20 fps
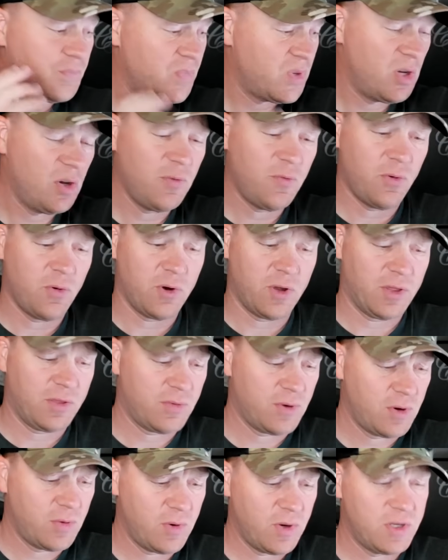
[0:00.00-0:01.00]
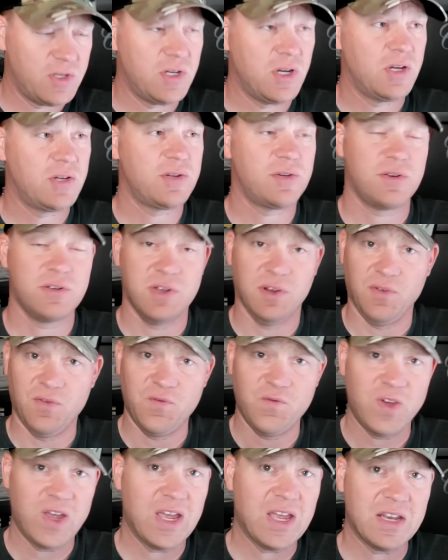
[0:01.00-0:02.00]
243 Winchester is a
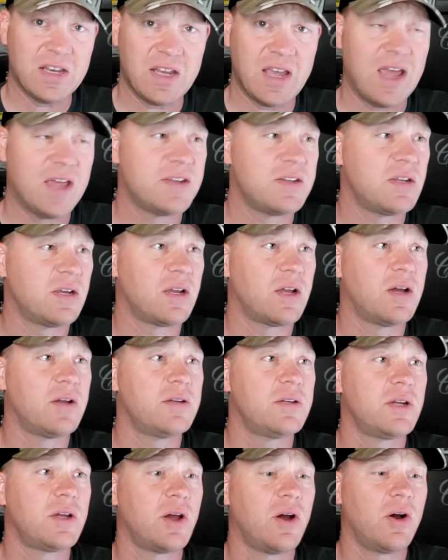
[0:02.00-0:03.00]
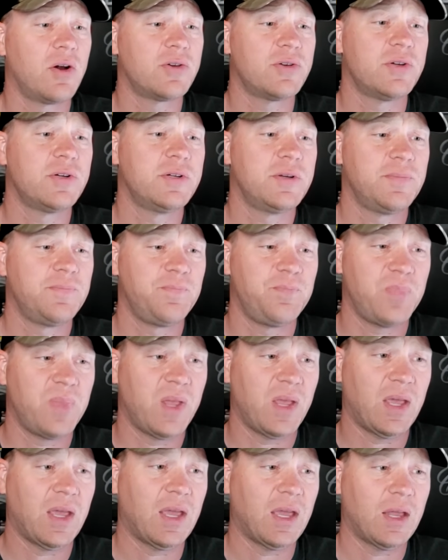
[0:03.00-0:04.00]
fantastic hunting cartridge.
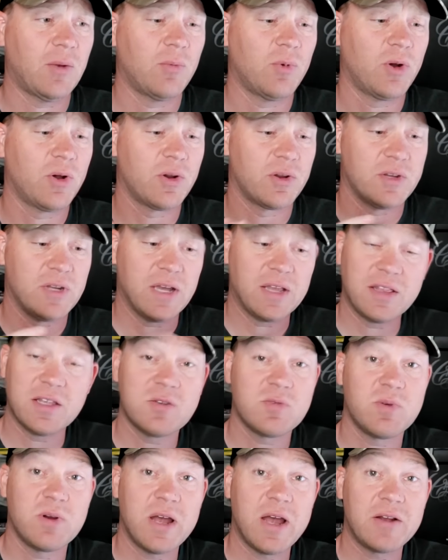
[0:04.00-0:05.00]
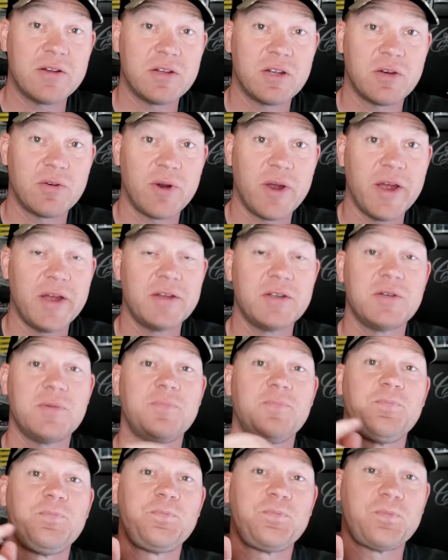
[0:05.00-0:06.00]
And we're going to take this one out to the range.
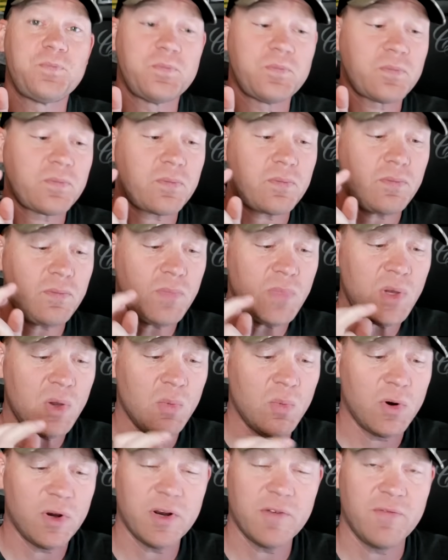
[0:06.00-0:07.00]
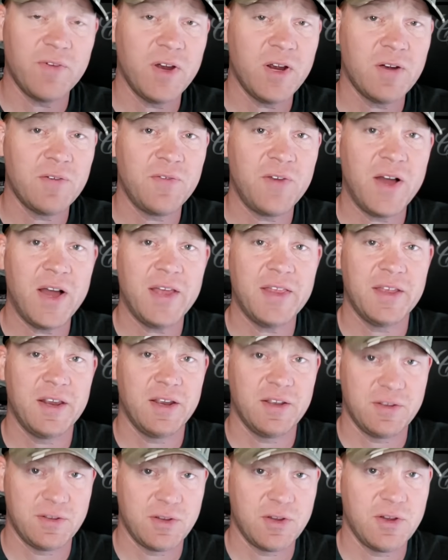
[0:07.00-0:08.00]
We're going to verify that
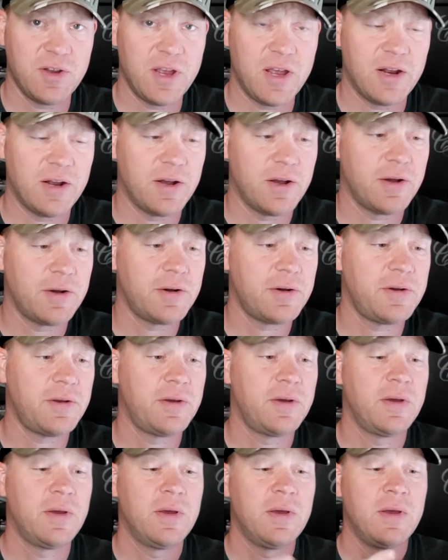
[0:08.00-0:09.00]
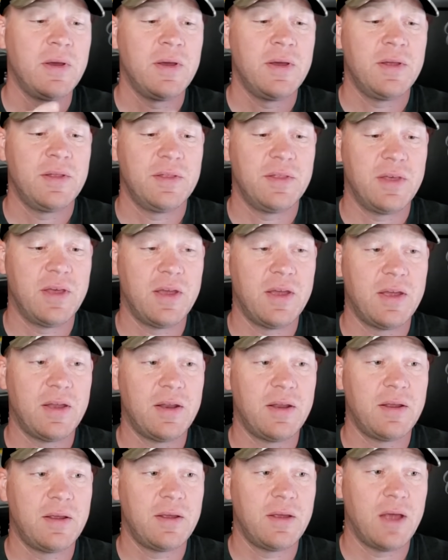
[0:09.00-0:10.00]
it's good at 100.
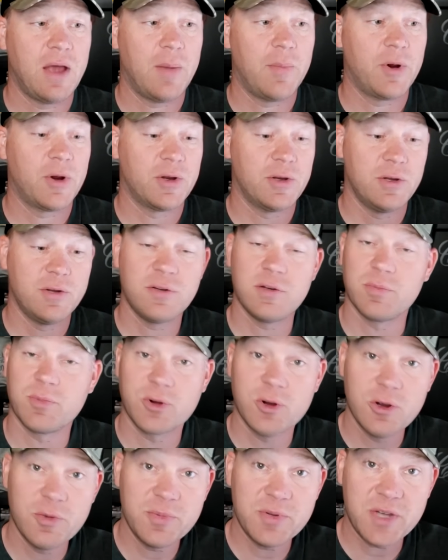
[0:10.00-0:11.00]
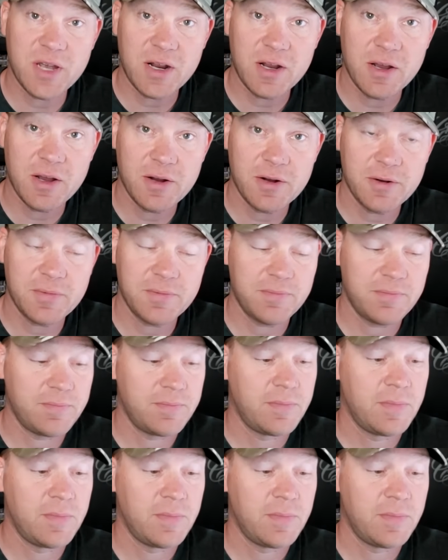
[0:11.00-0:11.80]
Then I'm going to do some groups at 100.